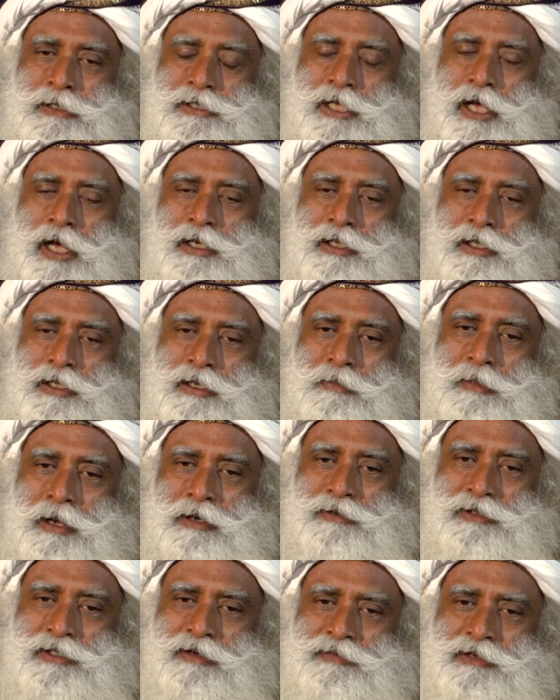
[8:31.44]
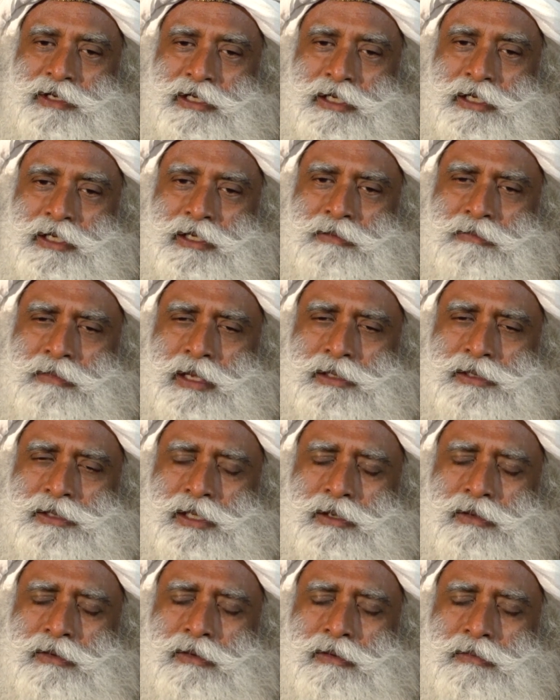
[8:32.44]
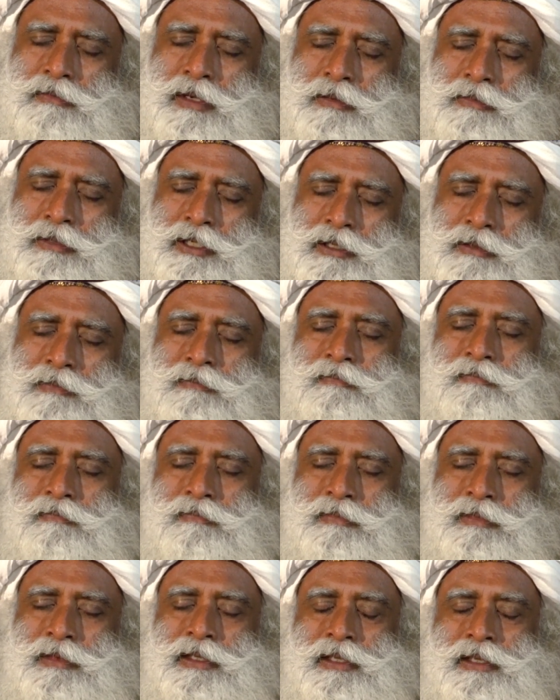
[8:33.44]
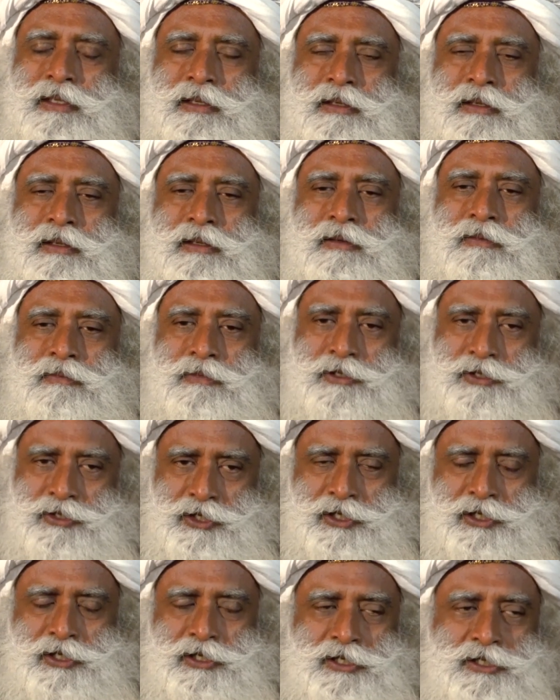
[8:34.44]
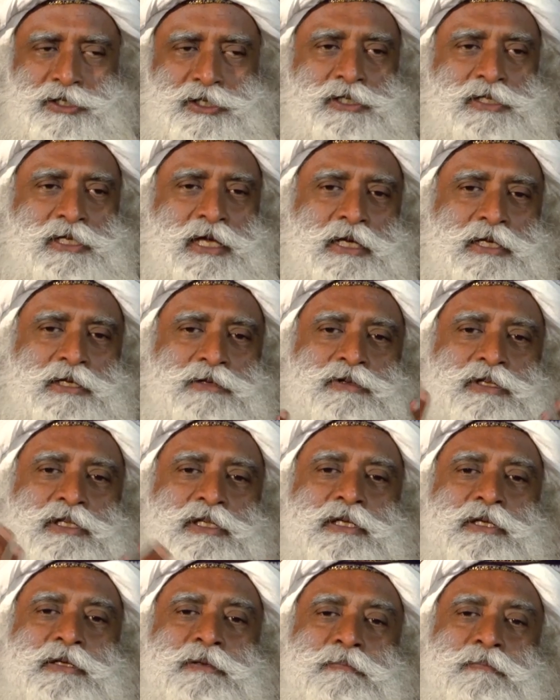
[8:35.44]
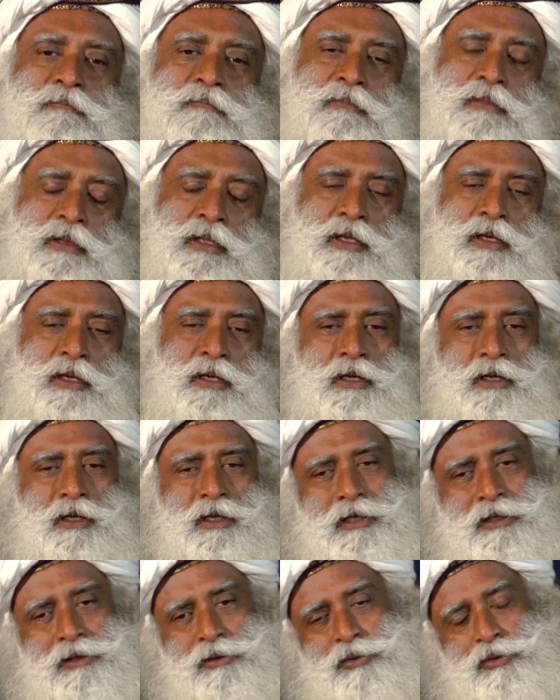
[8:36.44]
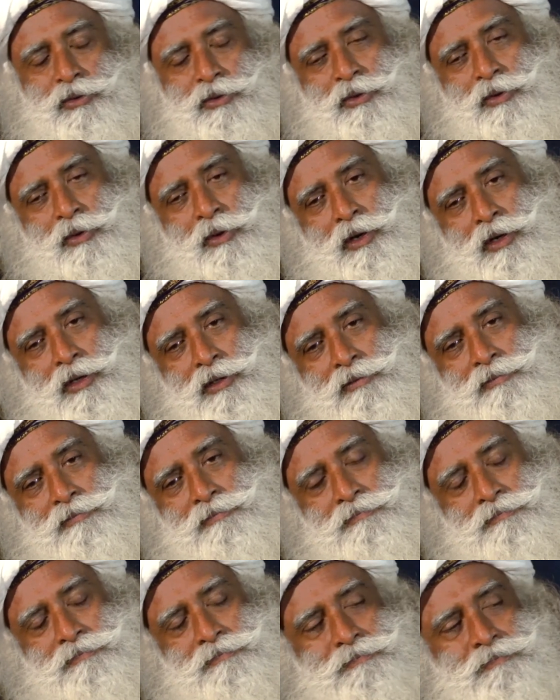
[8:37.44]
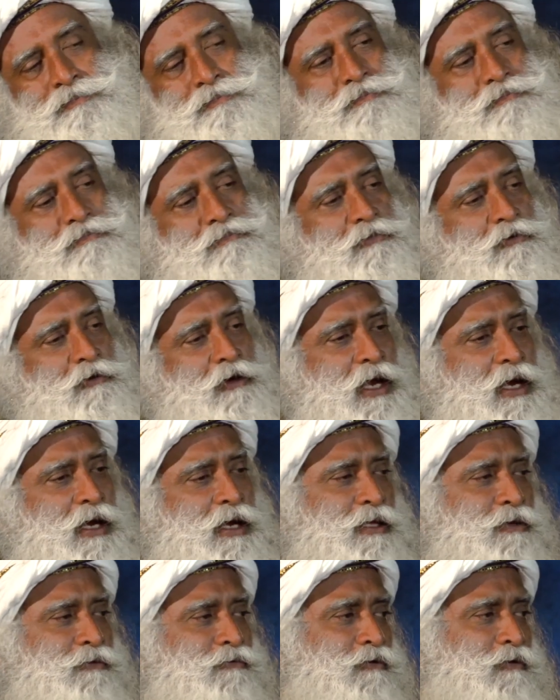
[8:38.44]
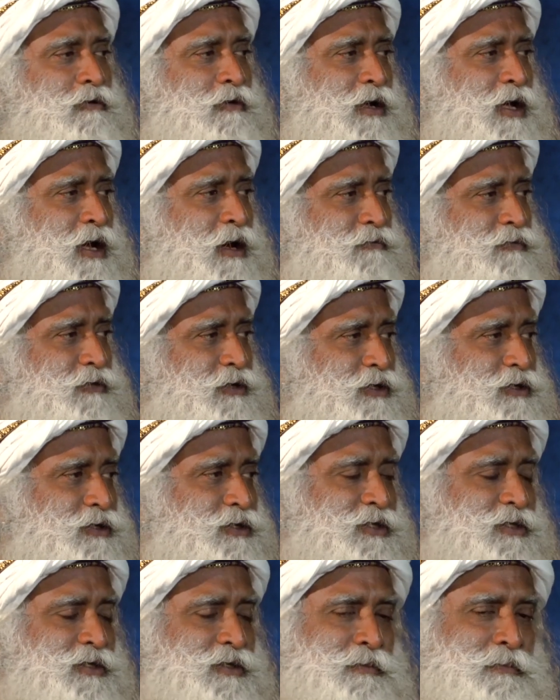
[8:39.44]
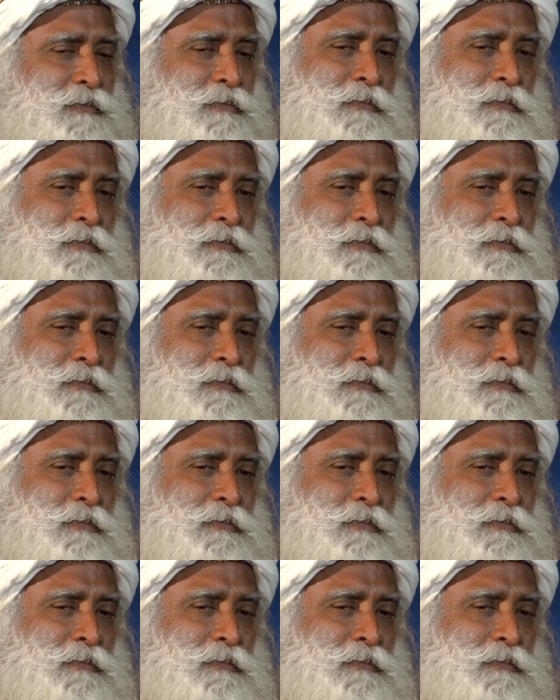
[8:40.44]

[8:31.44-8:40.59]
started about seventeen months ago maybe, which increased its activity. It could go on for another four and a half years.